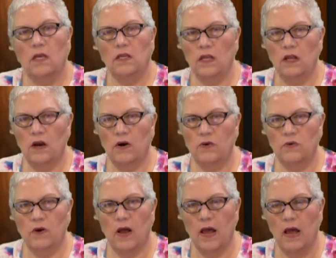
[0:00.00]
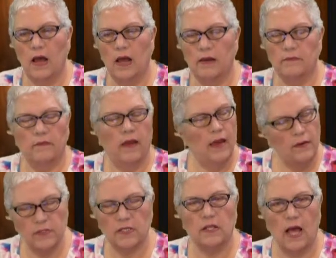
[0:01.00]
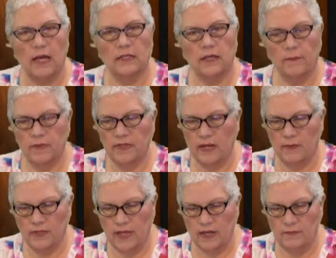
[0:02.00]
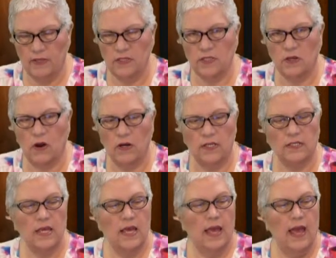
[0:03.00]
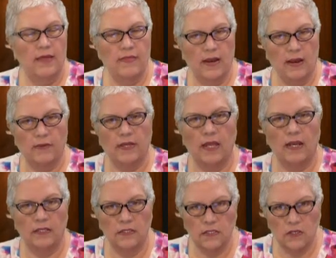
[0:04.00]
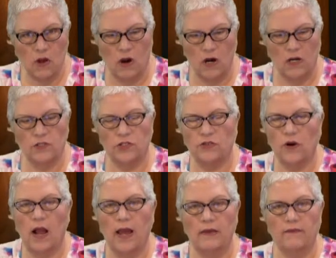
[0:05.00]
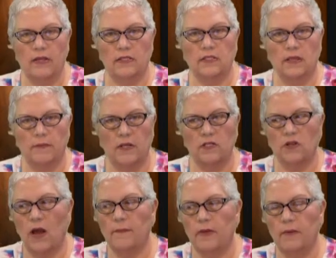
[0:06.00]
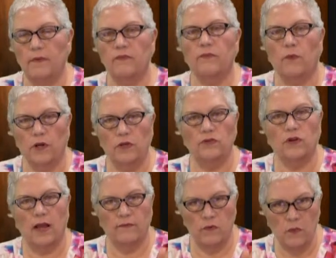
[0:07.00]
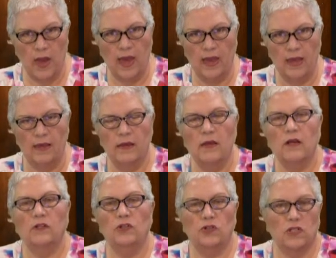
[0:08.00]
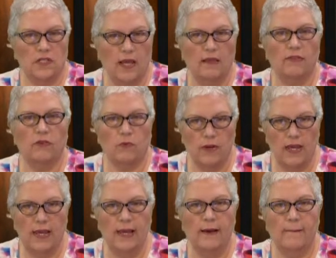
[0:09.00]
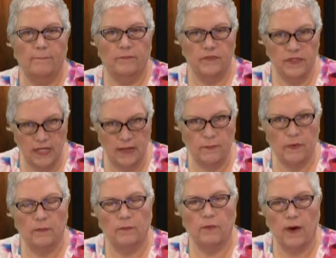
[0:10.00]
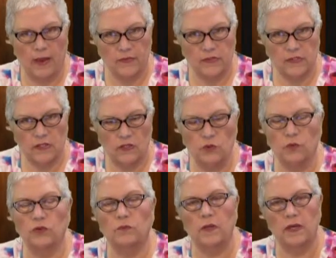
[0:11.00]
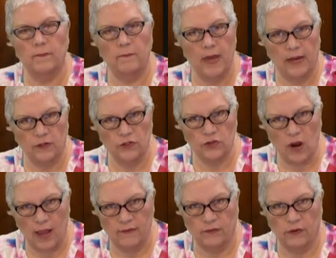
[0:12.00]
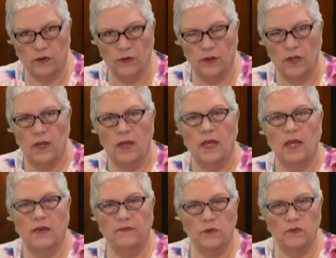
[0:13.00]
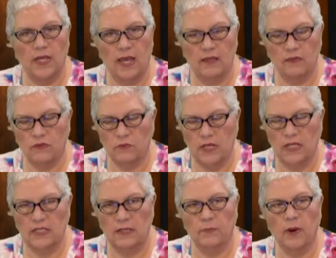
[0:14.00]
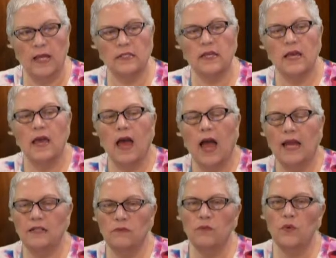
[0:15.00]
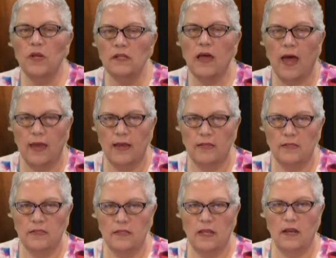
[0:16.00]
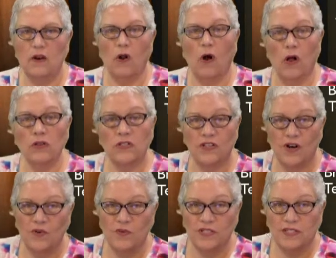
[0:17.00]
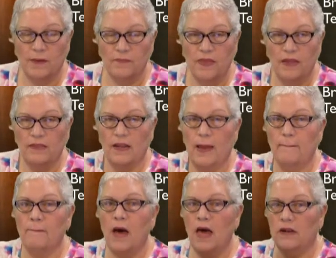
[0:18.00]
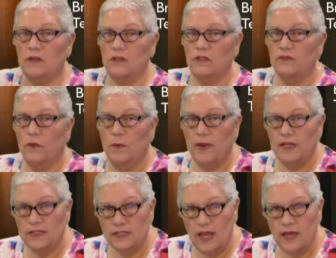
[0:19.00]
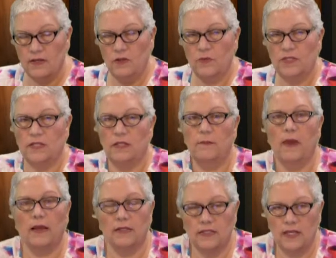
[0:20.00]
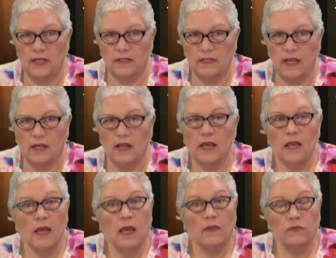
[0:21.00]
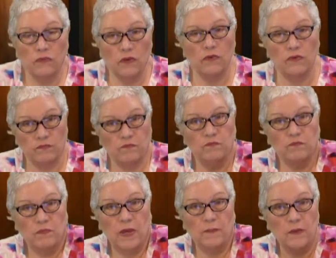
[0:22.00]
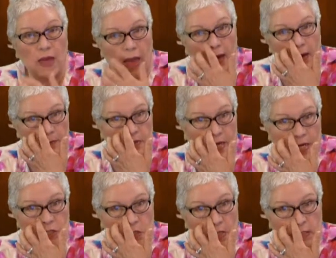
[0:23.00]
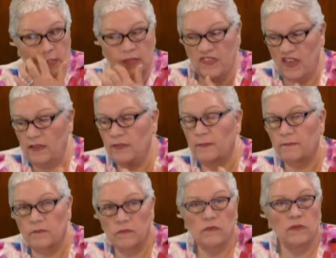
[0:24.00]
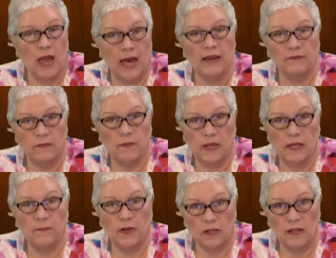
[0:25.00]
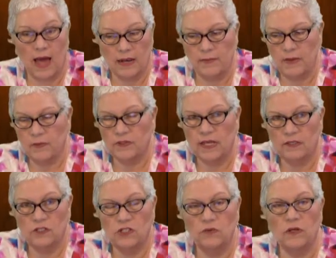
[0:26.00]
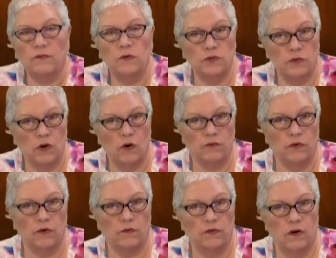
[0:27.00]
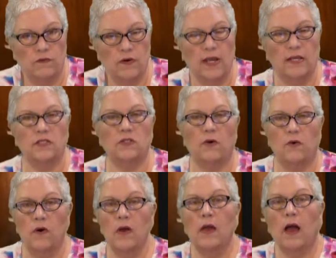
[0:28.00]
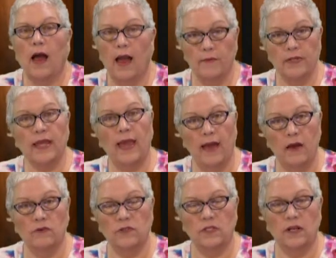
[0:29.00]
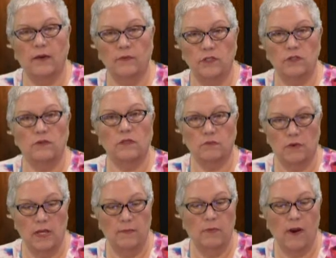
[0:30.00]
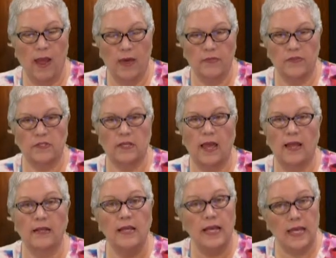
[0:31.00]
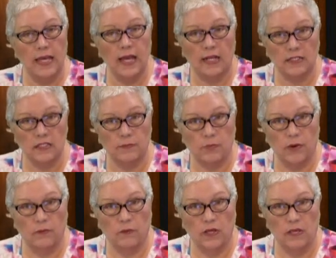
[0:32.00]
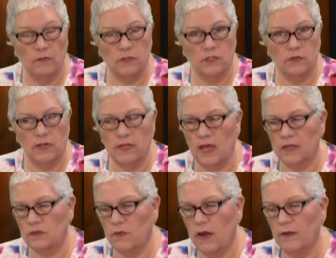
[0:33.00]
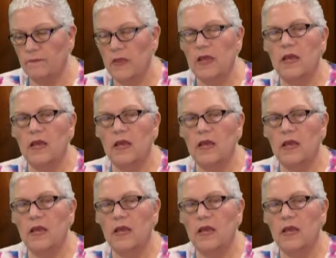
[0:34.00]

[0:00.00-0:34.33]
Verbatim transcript: You know, it was a lot. But then I would get him into the harness, and then I would get into the car to drive, and somebody taught me, before you drive away, you should take 3 deep breaths. You will be a better driver if you take 3 deep breaths. I didn't realize that it also was something that I modeled for my son who was in the back seat, that people, imitation is a thing that not everybody, but a lot of people tend to do, and if you do it over and over and over again. So I would count and I would do 3 breaths, and he got to the point where he was doing that as well.